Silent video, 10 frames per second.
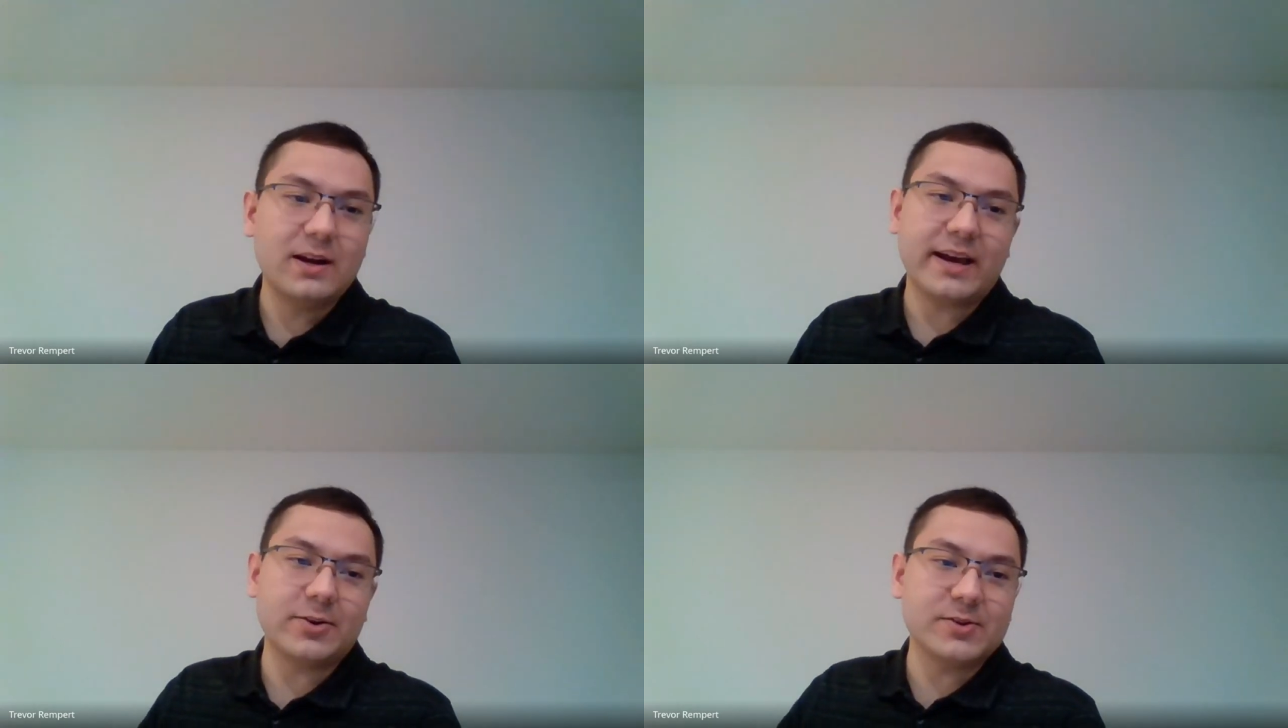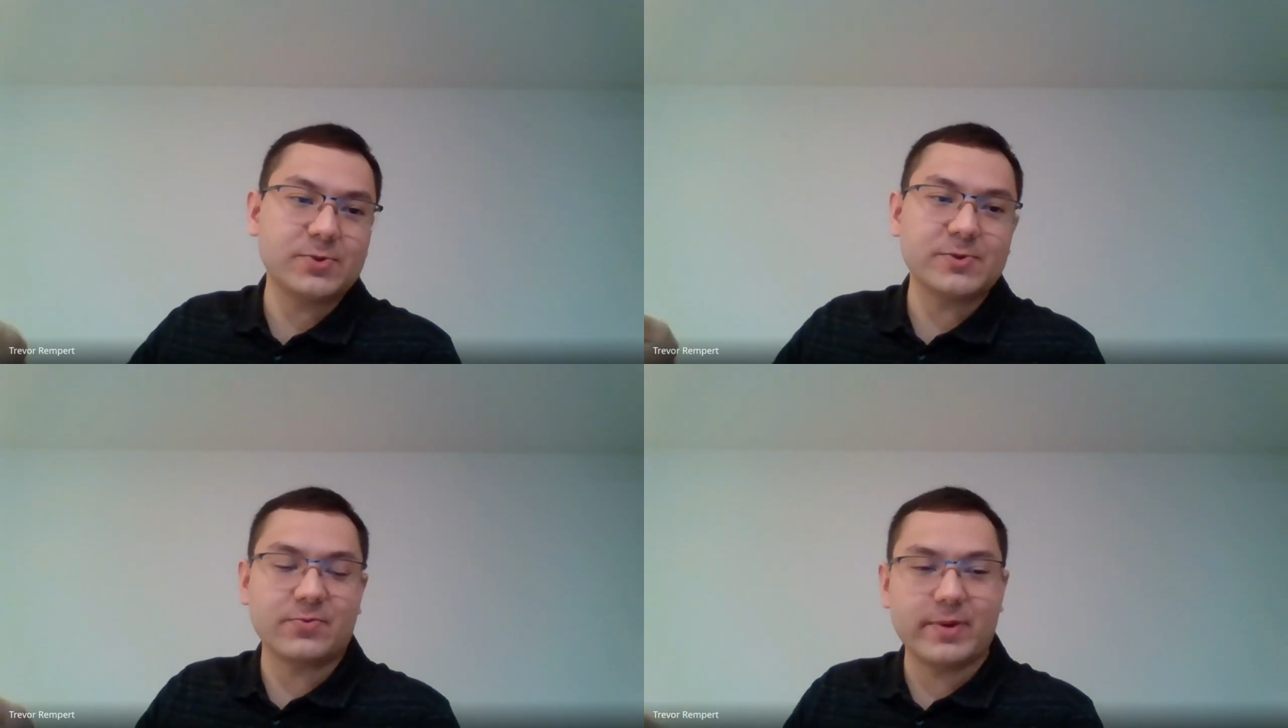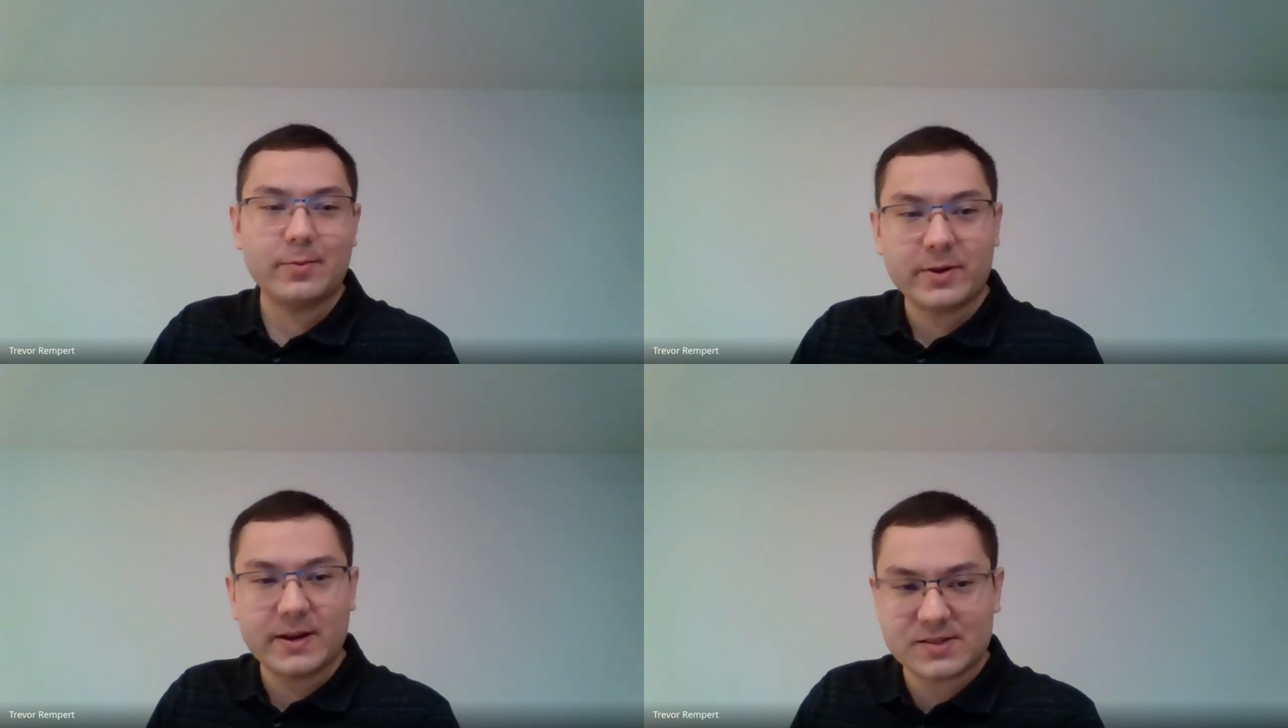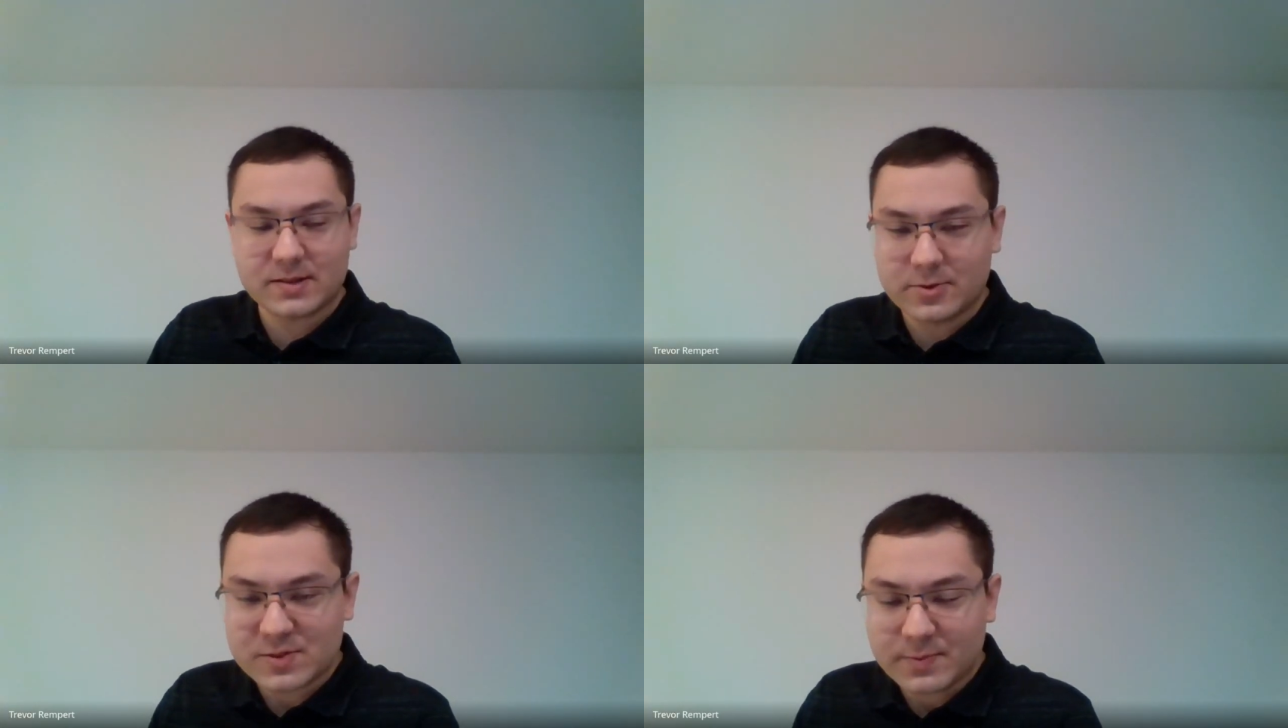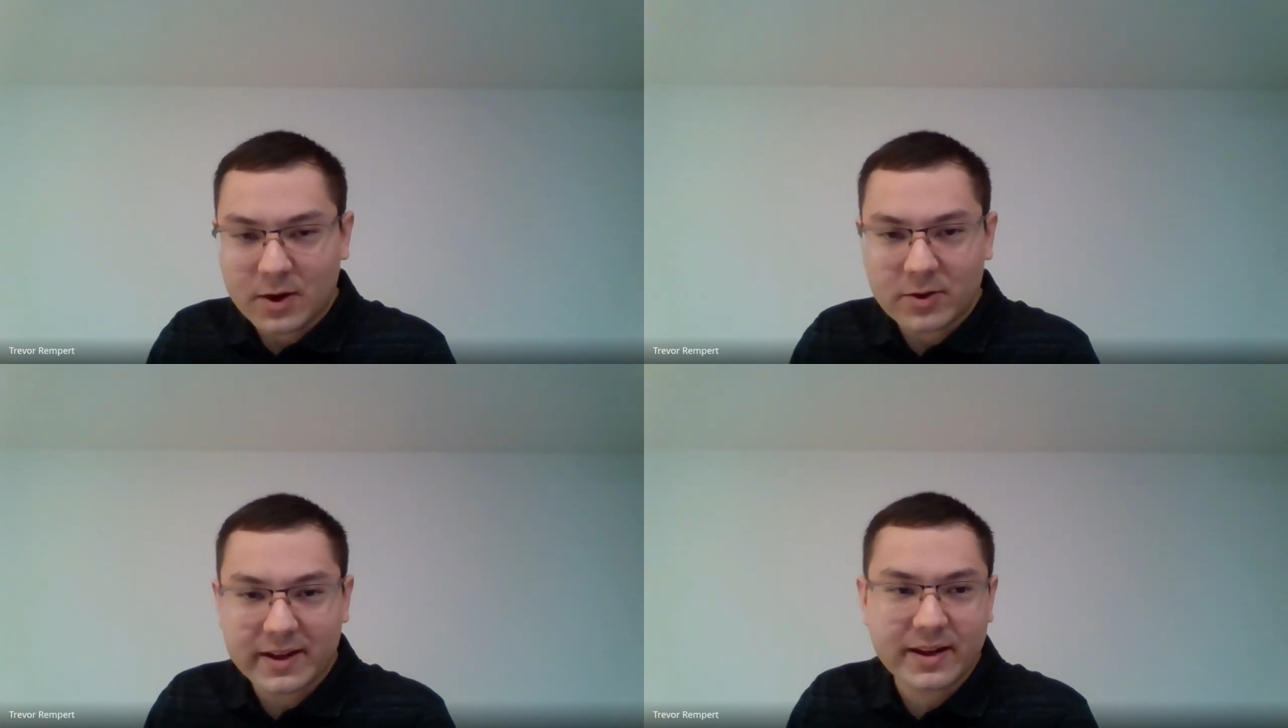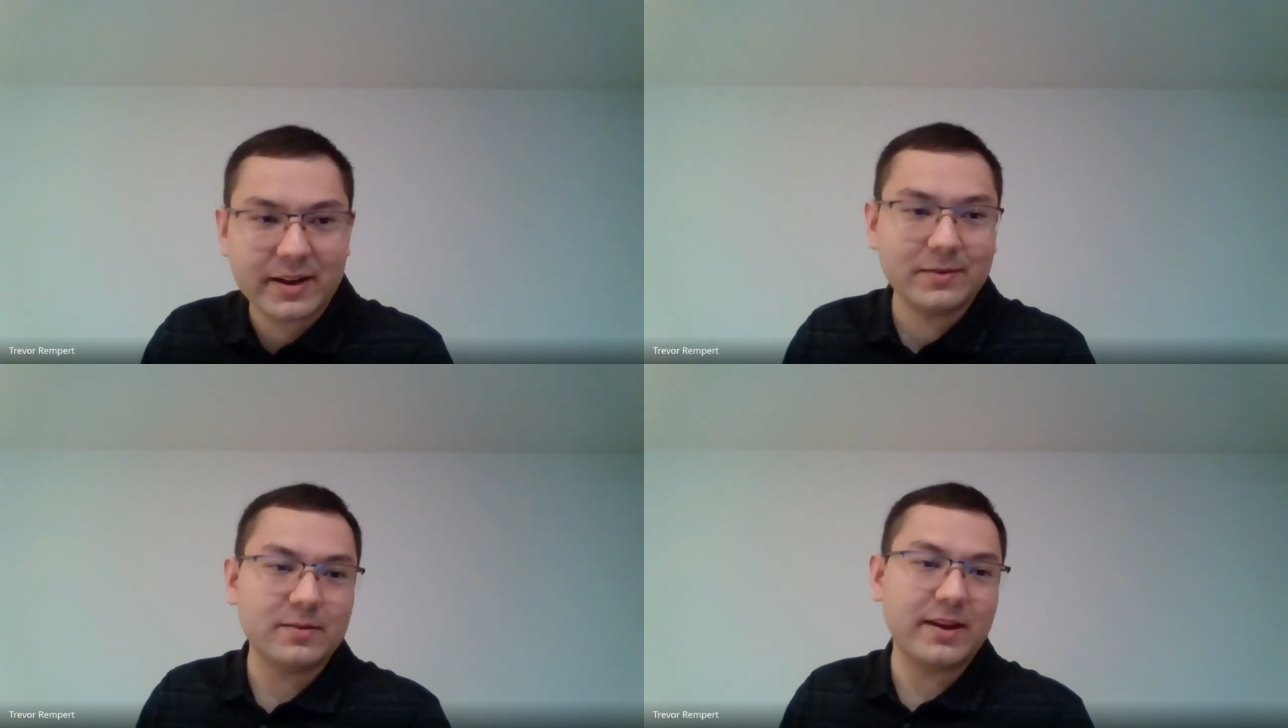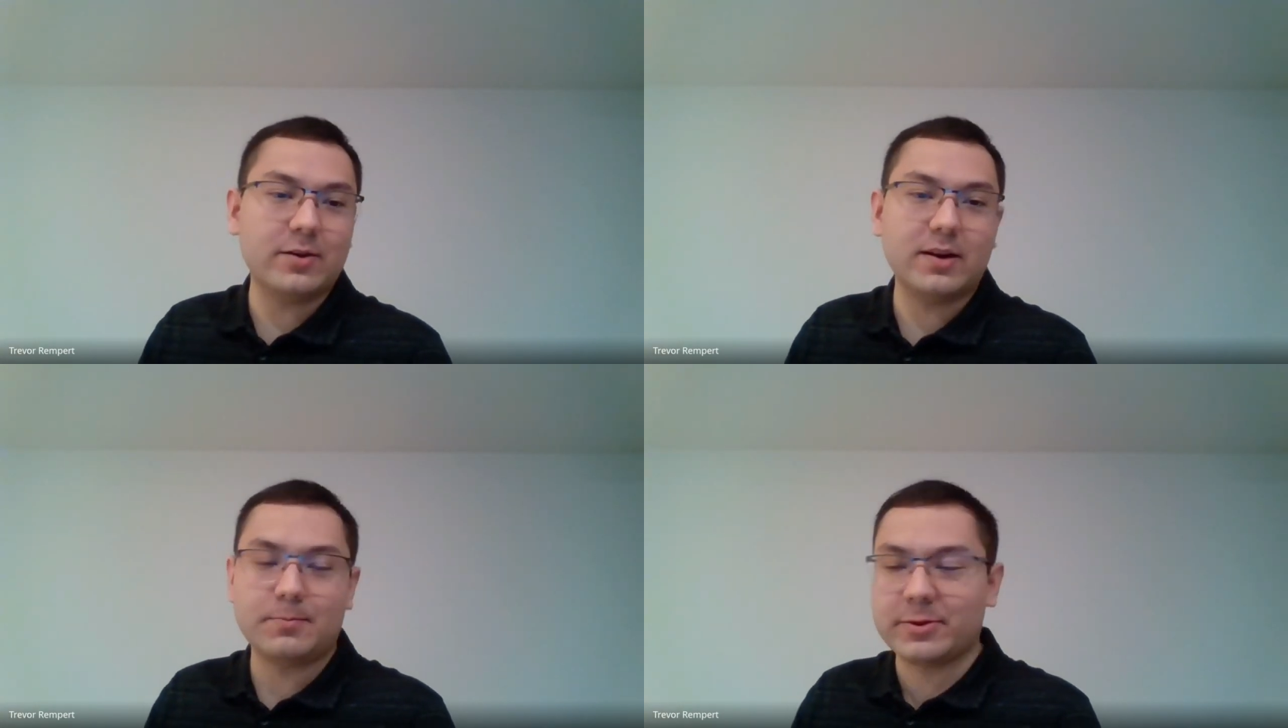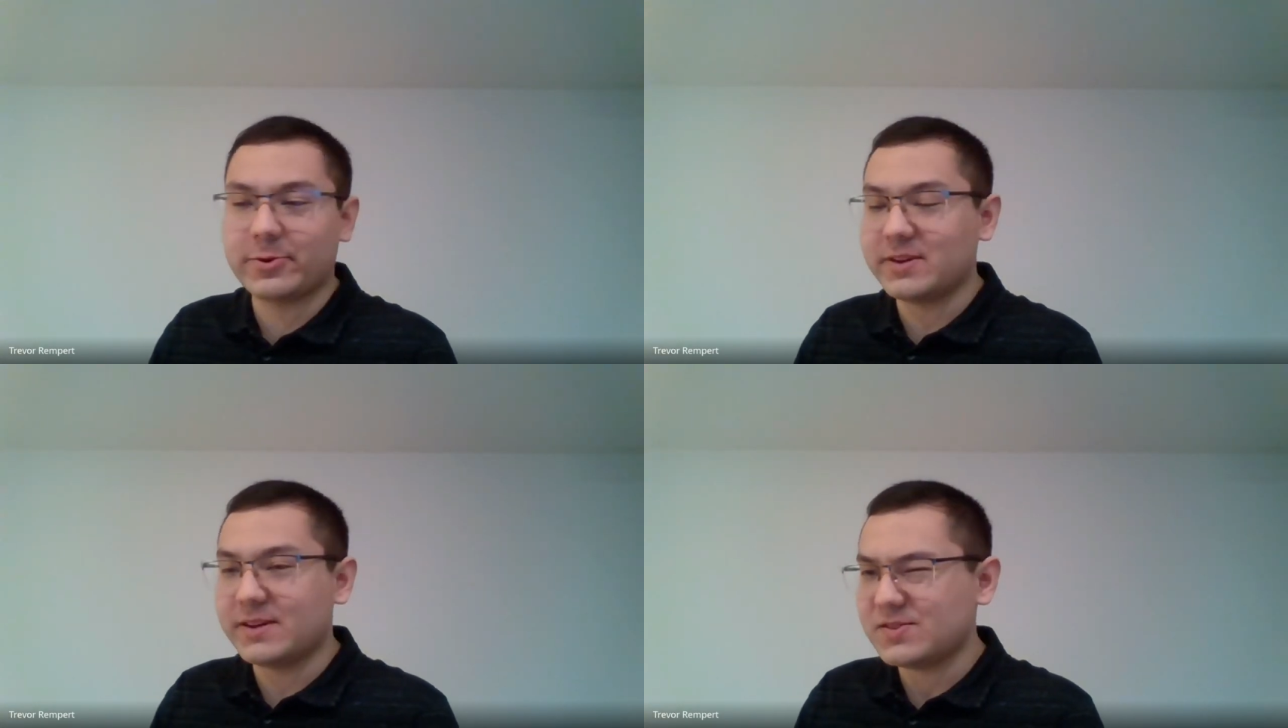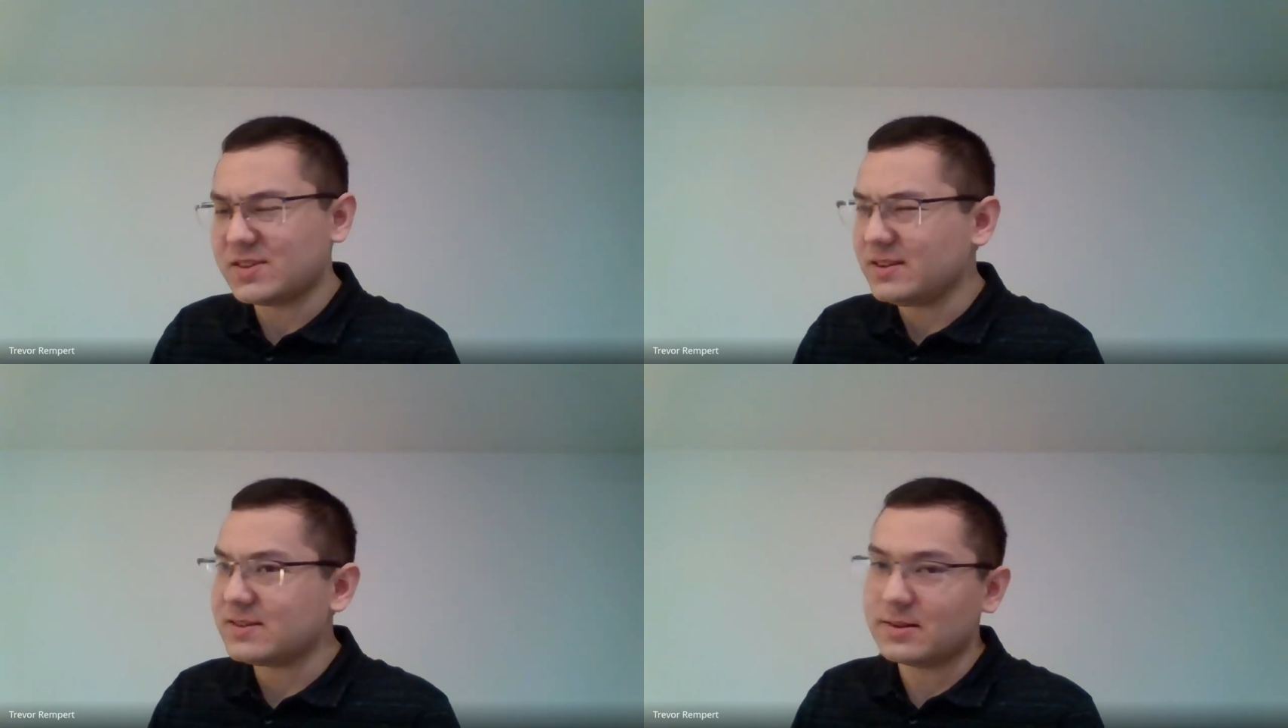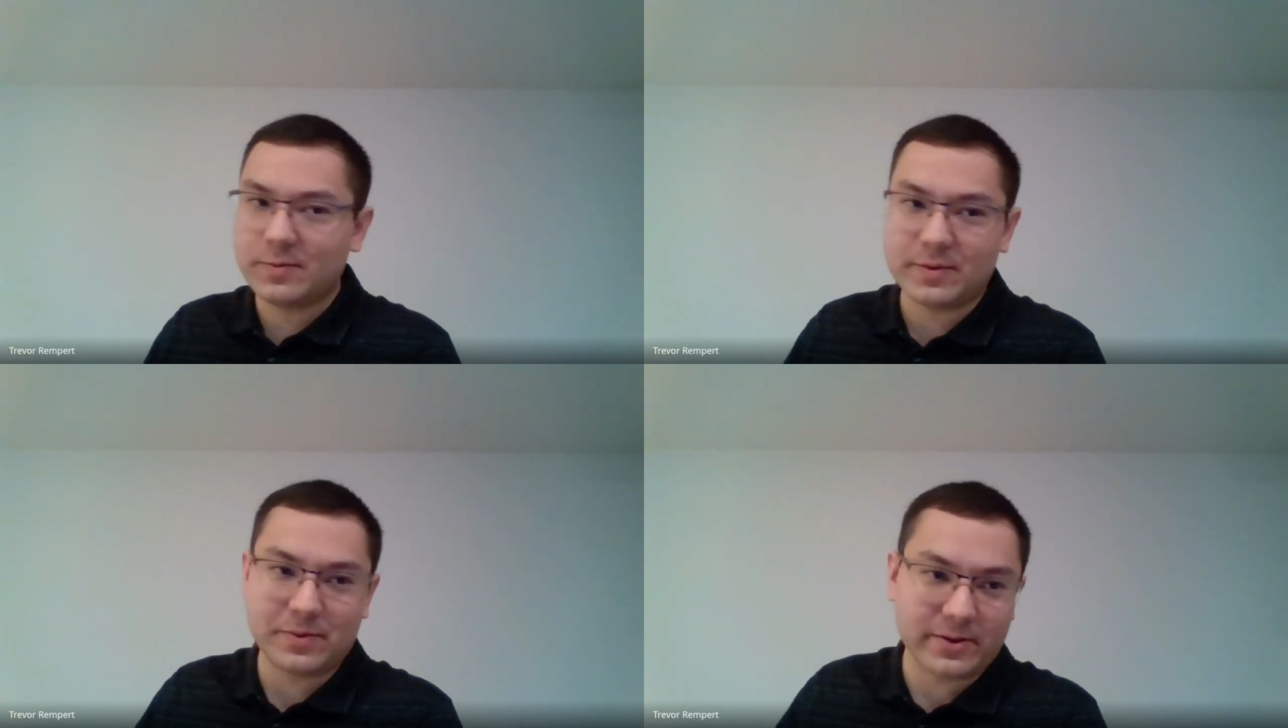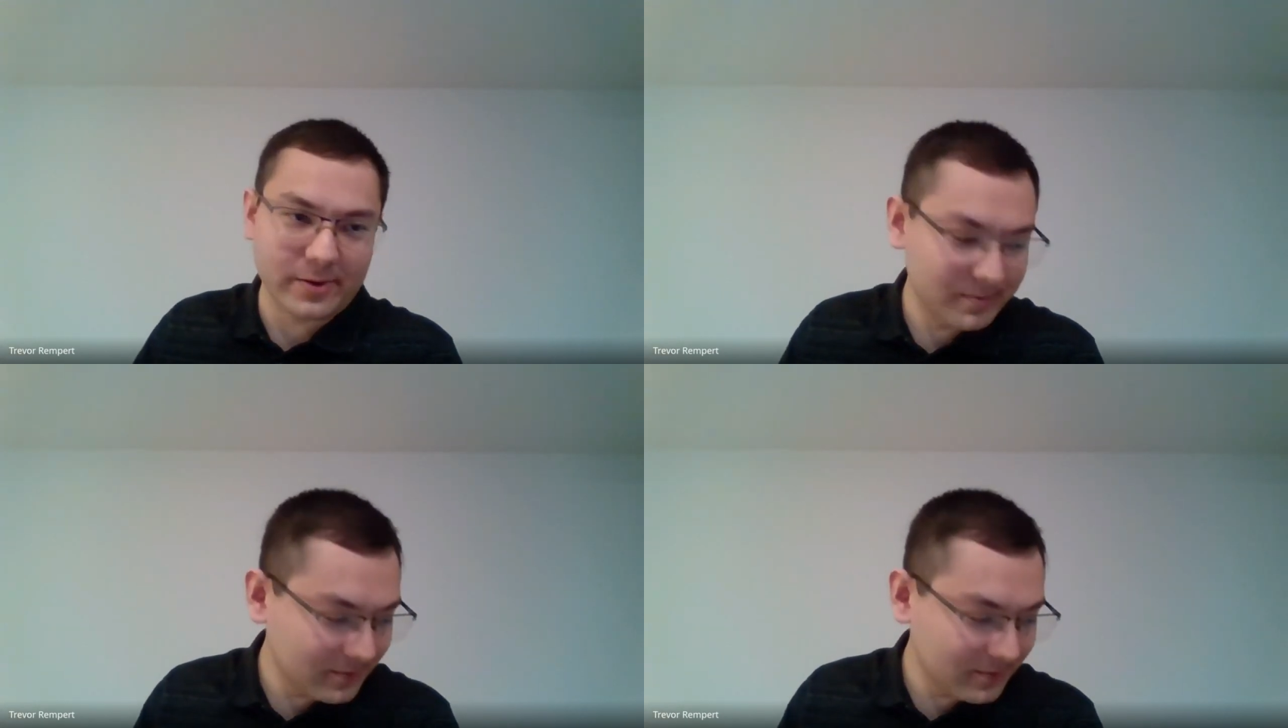Halisaurus arambergi is a little small guy. Hal uh, Pleurodon's, he's a little bit bigger.